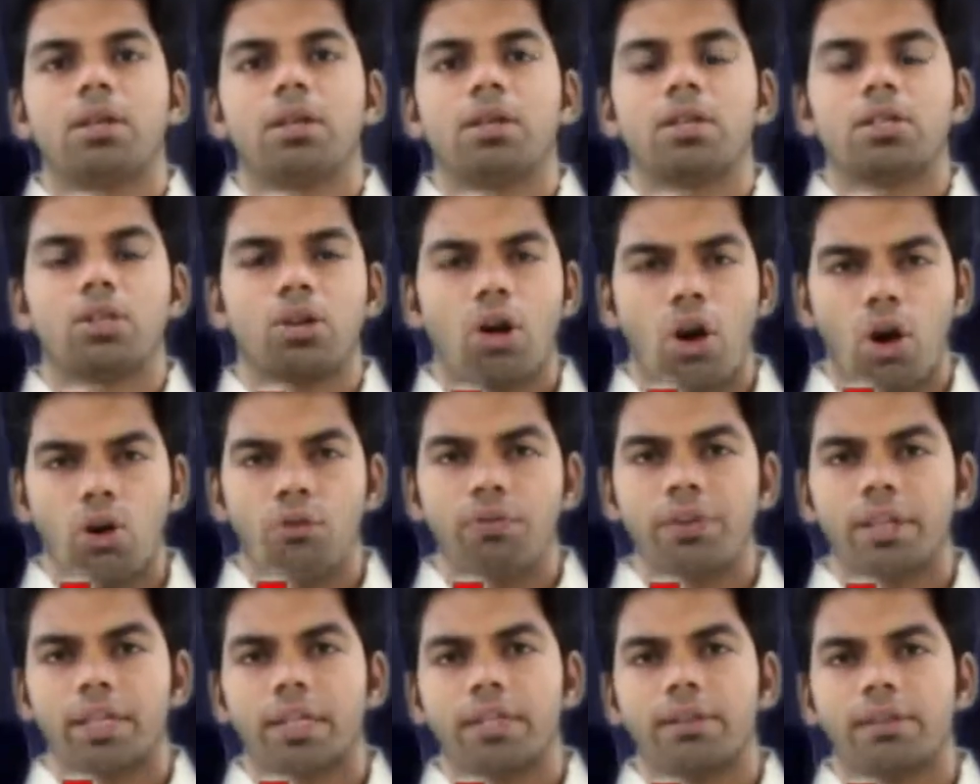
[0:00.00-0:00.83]
So how
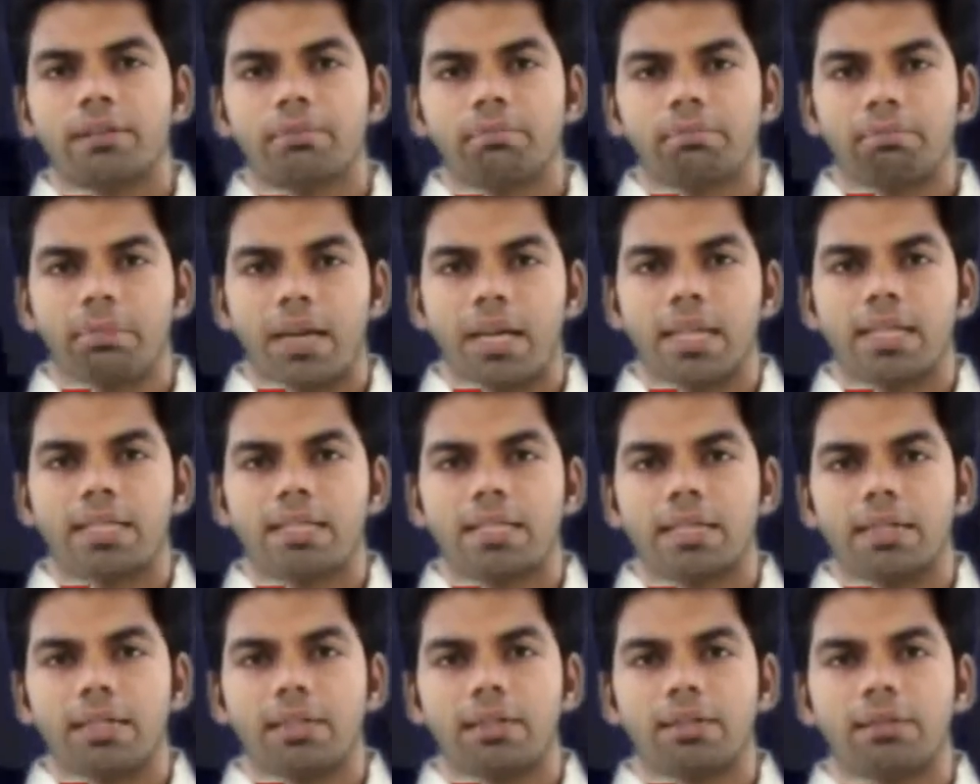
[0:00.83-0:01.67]
we can balance
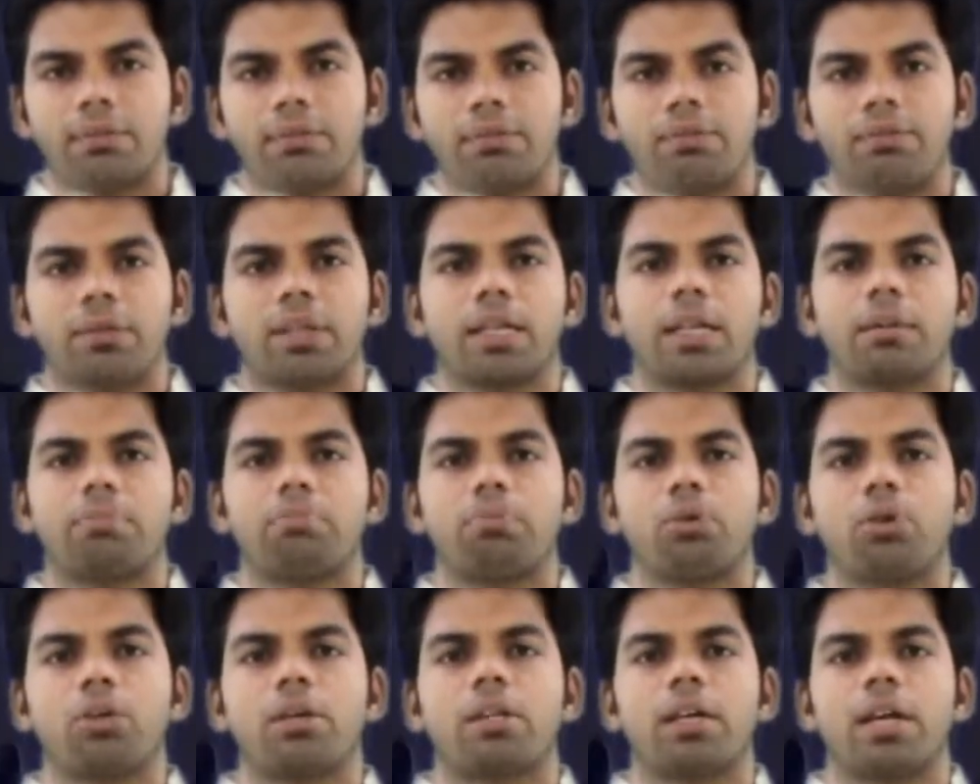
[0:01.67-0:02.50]
it? We can
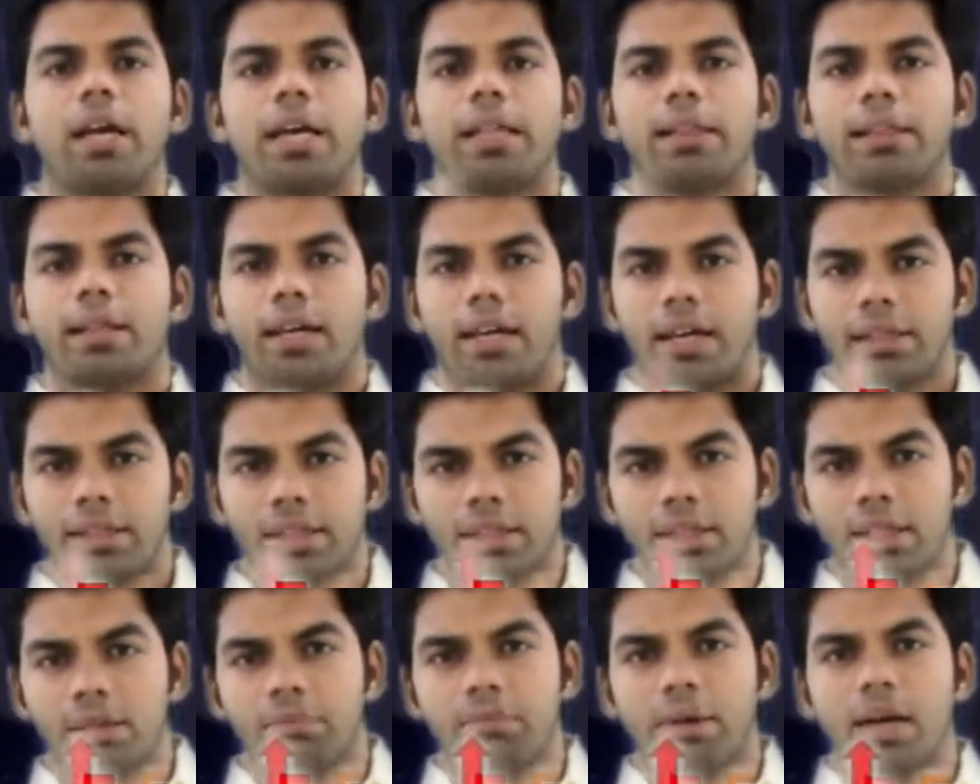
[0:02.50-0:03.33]
put
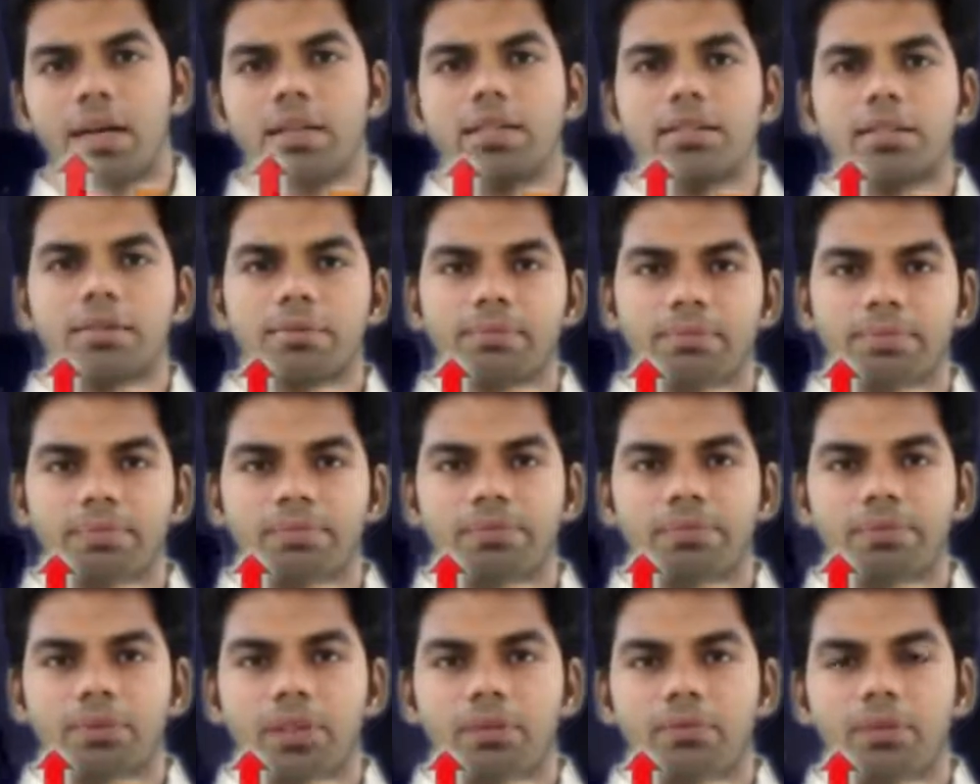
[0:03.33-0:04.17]
another mass
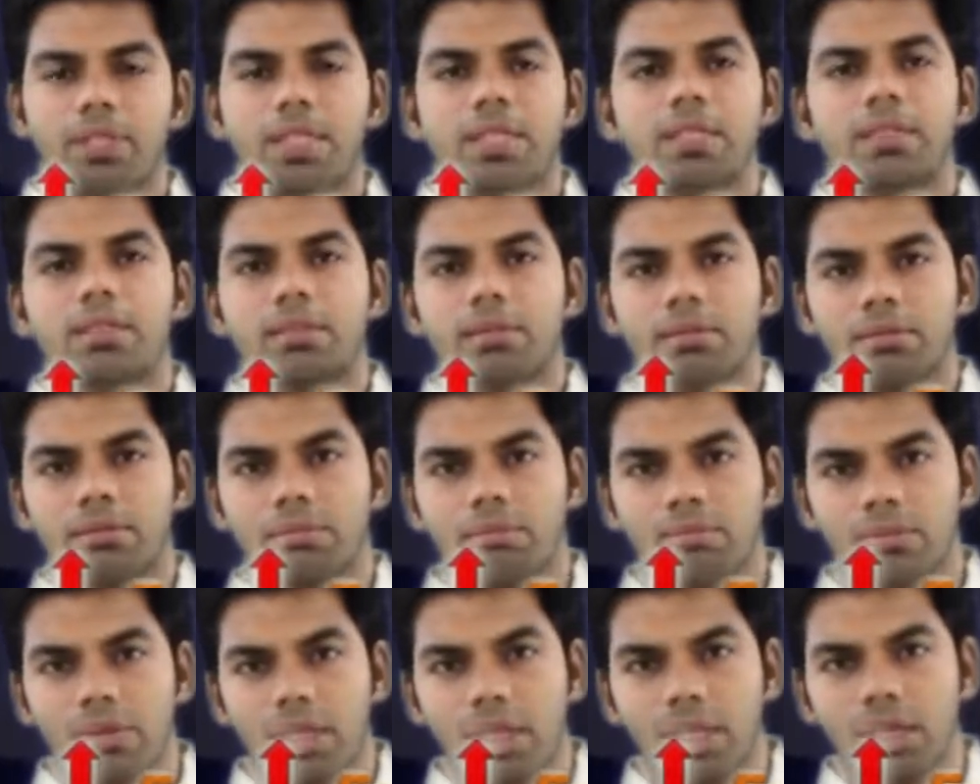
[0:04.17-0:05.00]
which is
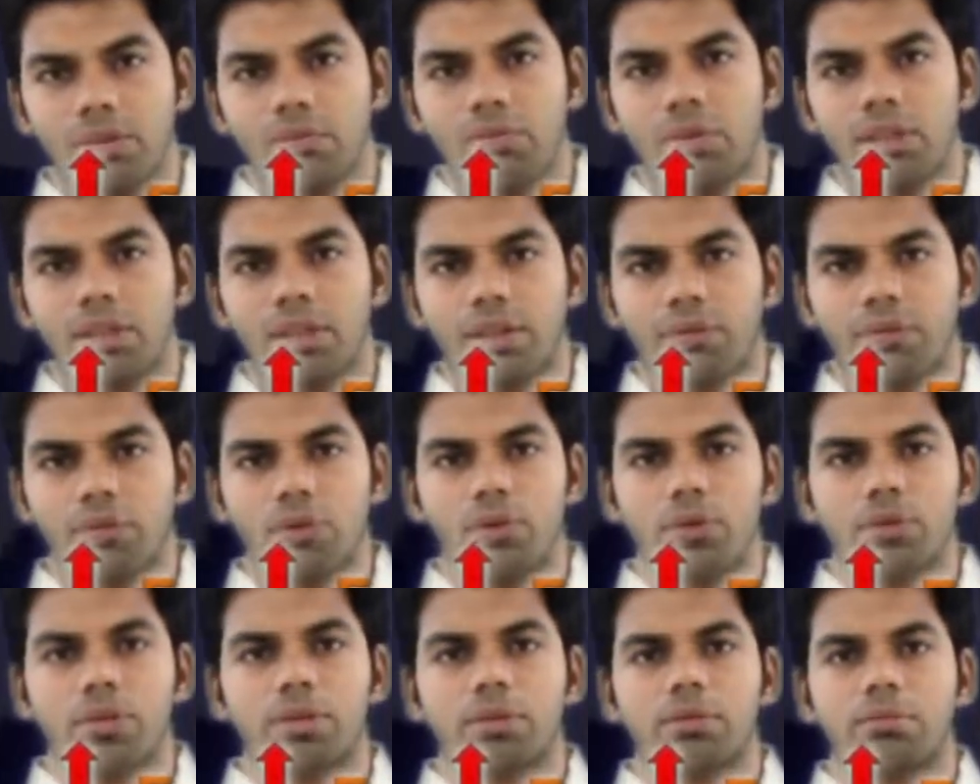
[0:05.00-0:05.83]
equal, the
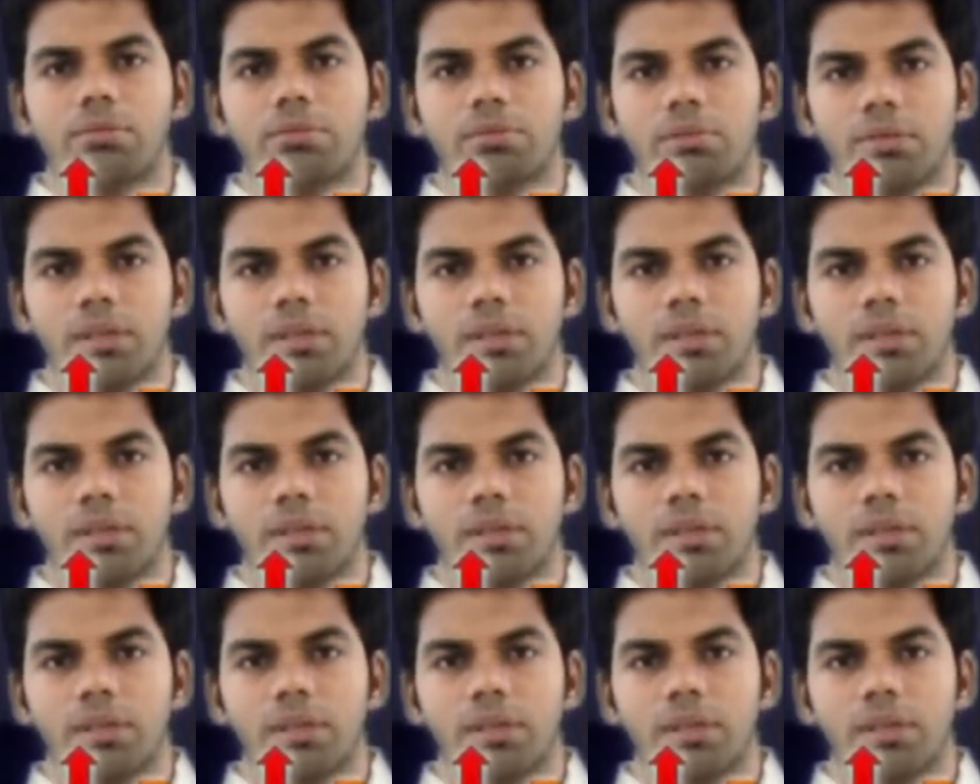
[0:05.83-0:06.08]
force,